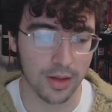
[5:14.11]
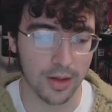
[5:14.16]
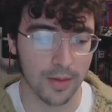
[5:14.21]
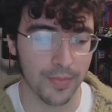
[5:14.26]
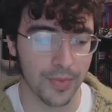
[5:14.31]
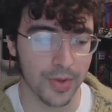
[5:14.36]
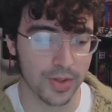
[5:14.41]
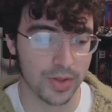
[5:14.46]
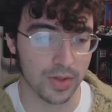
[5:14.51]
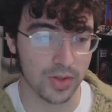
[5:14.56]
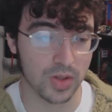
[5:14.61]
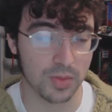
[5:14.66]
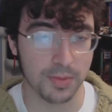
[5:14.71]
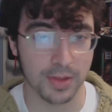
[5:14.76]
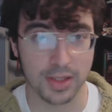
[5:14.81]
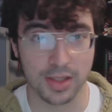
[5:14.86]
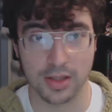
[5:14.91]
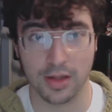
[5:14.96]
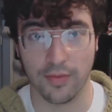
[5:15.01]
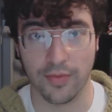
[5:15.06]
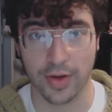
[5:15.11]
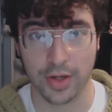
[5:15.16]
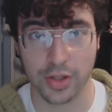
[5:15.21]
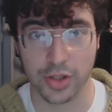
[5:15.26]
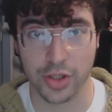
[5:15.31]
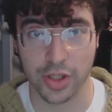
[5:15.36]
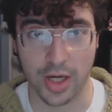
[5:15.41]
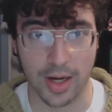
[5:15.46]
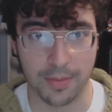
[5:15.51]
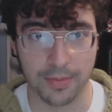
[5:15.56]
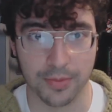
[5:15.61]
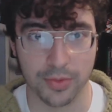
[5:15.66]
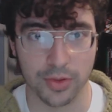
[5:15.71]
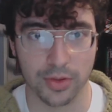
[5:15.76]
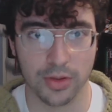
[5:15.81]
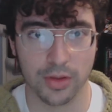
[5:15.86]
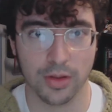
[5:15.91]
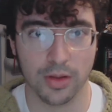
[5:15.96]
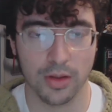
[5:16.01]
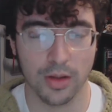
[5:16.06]
There's a specific
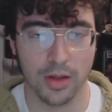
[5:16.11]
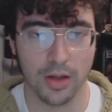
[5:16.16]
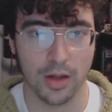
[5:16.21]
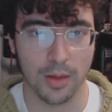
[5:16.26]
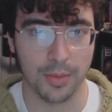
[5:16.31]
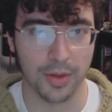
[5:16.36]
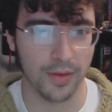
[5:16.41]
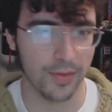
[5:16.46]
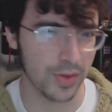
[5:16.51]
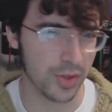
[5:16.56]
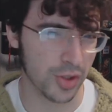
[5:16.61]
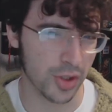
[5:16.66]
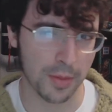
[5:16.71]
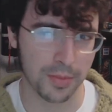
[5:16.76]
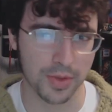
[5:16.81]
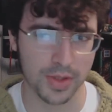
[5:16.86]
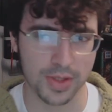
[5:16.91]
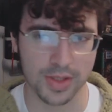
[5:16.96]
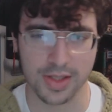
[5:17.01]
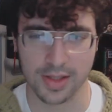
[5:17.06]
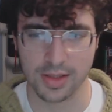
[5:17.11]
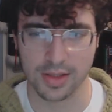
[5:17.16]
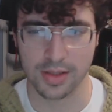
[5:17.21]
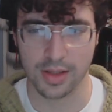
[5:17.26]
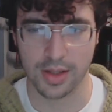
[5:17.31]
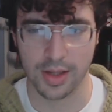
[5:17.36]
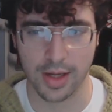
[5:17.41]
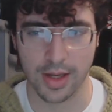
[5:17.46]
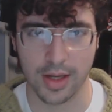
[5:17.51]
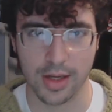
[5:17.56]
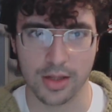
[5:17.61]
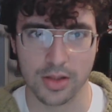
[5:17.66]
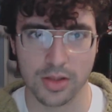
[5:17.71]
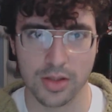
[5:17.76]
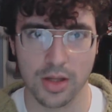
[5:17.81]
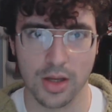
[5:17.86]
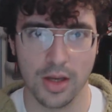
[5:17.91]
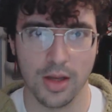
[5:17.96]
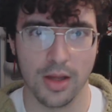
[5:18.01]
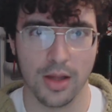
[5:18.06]
chapter, I believe it's chapter 68,
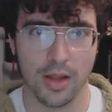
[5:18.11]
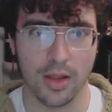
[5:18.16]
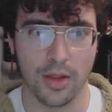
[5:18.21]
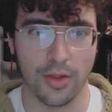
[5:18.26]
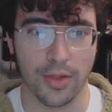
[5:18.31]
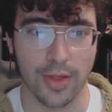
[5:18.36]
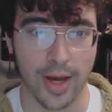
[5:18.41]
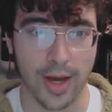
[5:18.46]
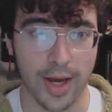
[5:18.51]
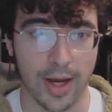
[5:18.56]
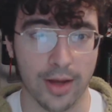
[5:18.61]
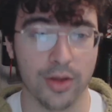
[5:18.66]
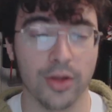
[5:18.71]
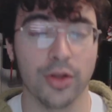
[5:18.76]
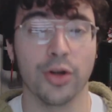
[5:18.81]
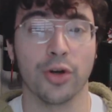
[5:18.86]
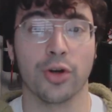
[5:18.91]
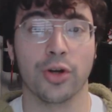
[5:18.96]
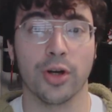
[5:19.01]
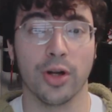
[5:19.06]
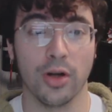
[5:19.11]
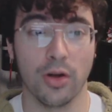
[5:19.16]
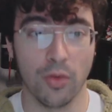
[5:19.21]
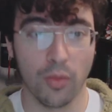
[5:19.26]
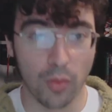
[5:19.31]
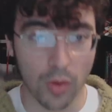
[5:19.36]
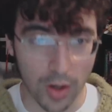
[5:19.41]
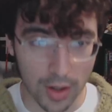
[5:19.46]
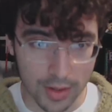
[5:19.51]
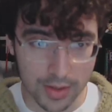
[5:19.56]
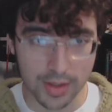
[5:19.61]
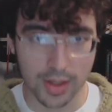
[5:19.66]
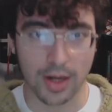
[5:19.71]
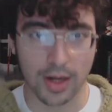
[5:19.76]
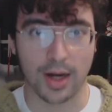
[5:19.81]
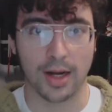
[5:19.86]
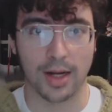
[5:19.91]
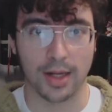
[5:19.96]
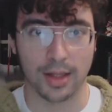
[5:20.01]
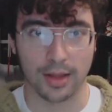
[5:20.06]
that you're going to want to
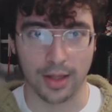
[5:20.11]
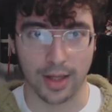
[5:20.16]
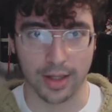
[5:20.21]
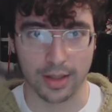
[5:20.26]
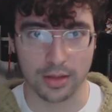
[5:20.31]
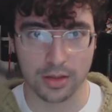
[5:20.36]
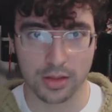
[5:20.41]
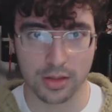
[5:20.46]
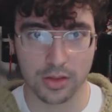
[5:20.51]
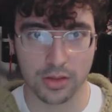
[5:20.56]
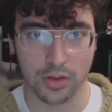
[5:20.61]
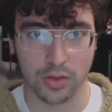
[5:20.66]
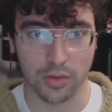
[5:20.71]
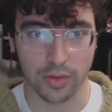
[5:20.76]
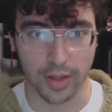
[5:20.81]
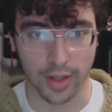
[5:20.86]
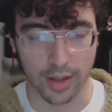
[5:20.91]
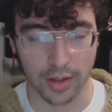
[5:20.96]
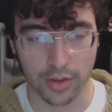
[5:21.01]
highlight, okay?